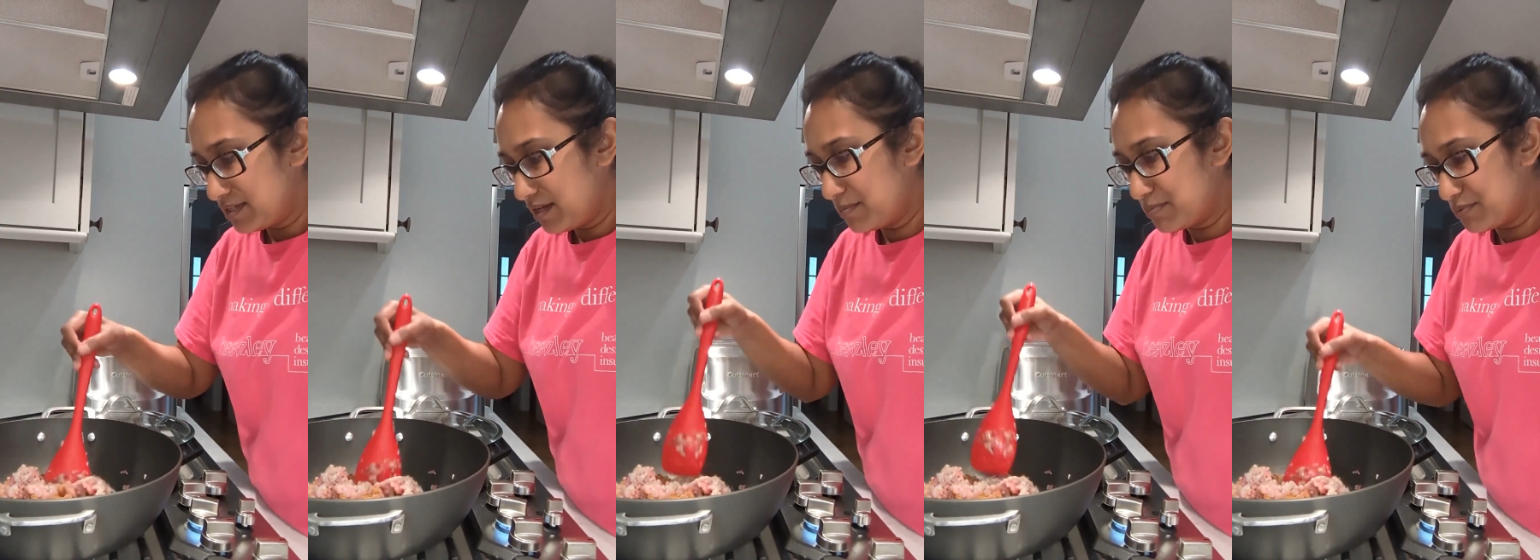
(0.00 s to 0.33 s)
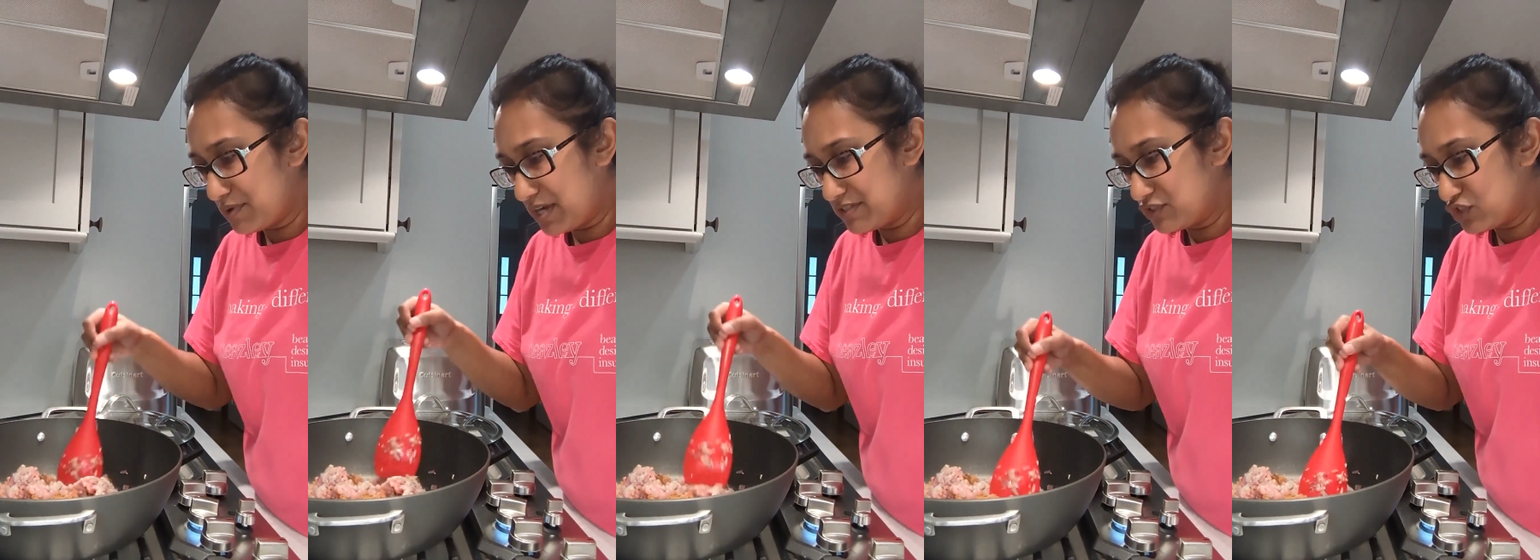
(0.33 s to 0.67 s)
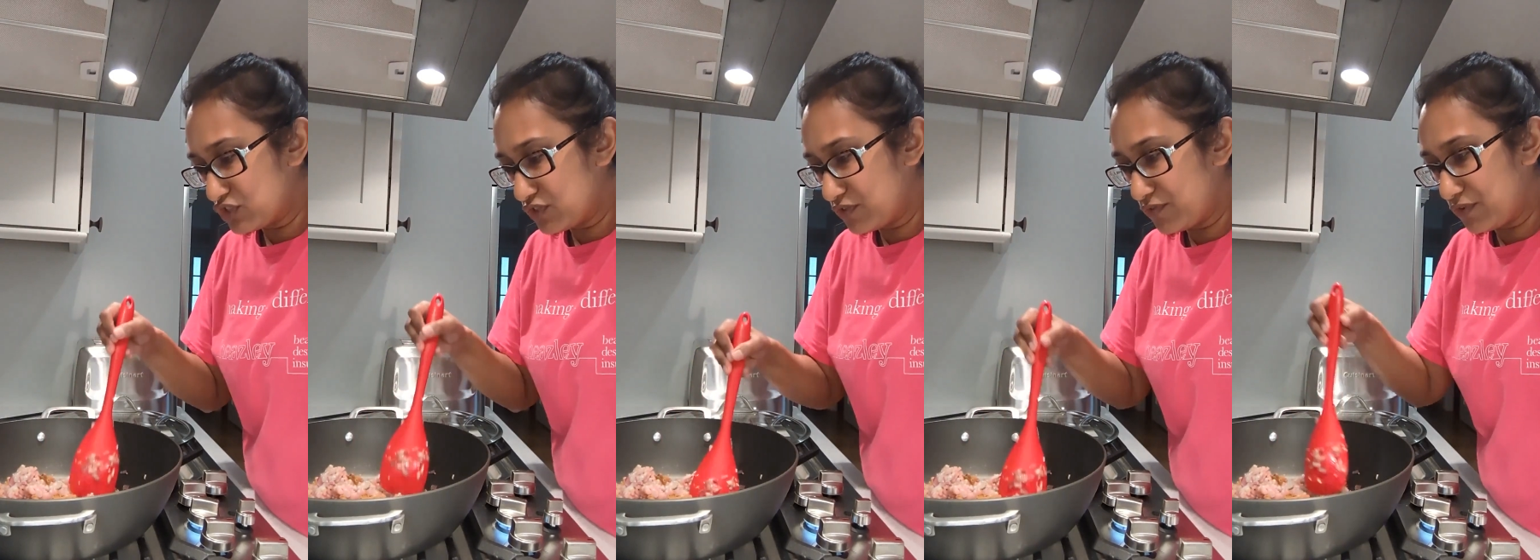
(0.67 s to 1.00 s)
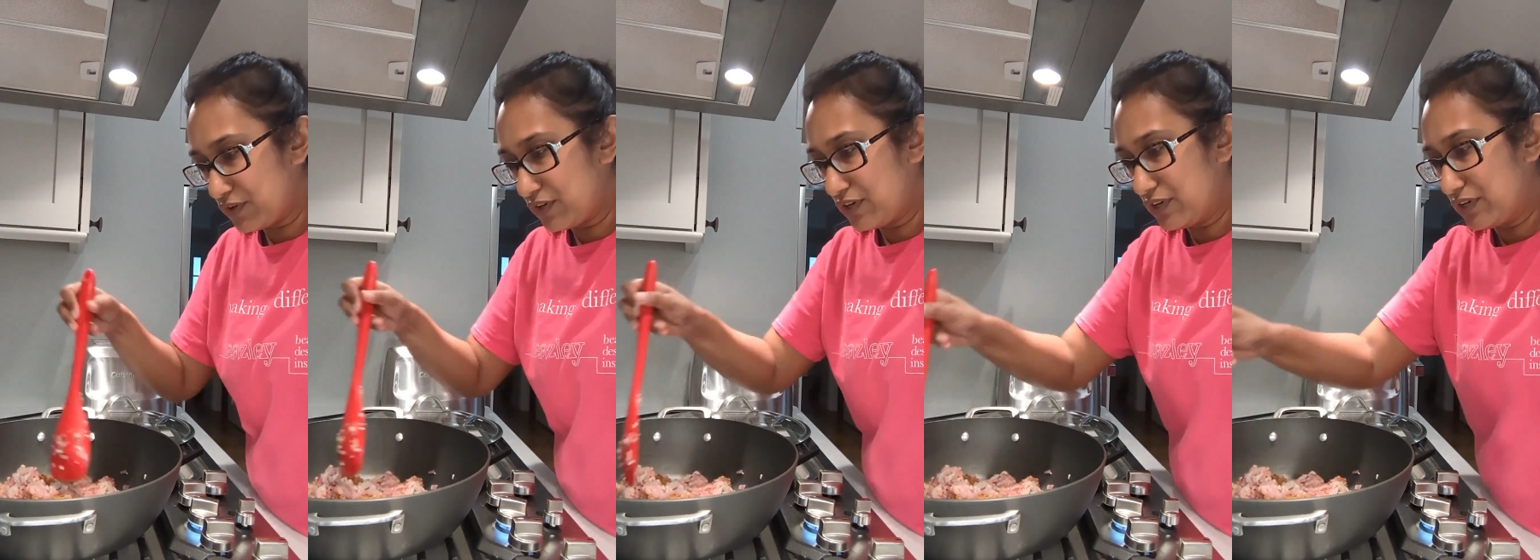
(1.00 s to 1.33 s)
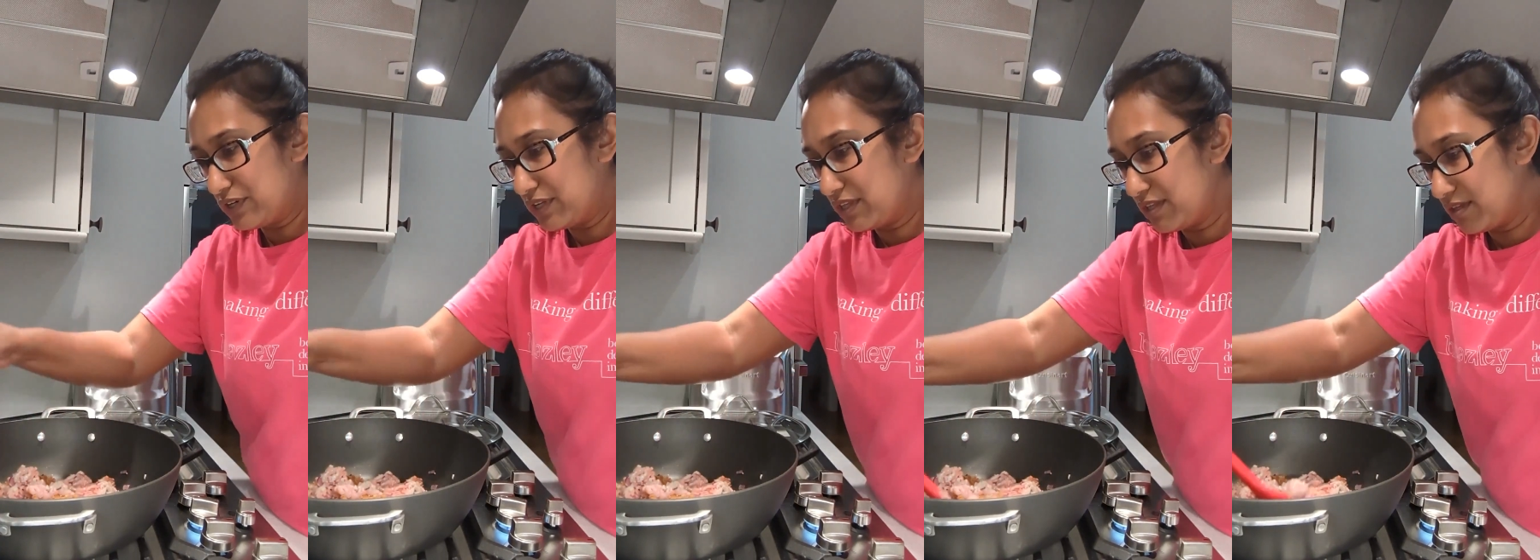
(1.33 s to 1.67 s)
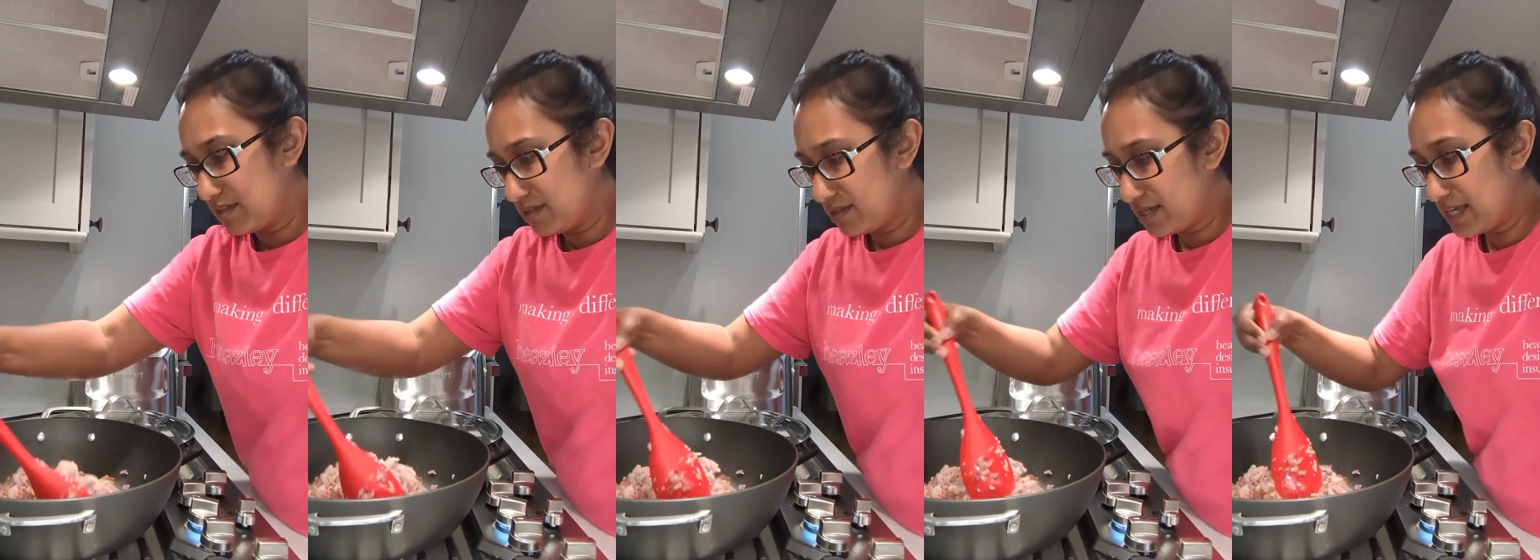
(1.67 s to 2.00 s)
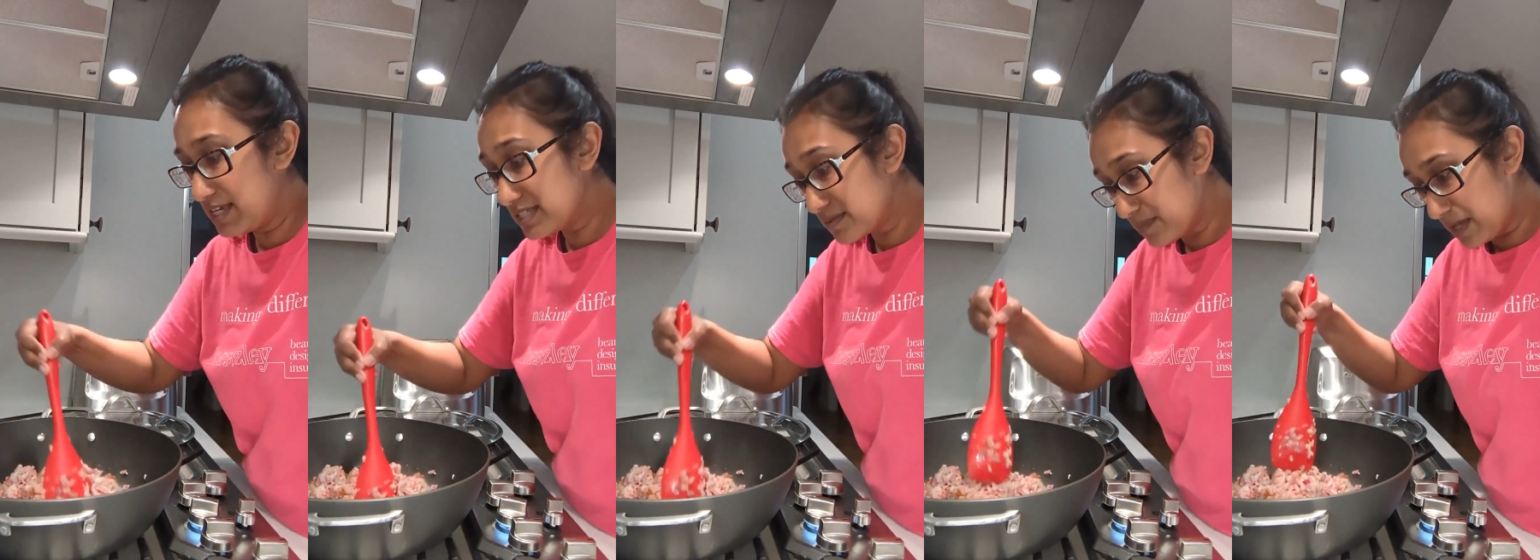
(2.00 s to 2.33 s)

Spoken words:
a brunch for his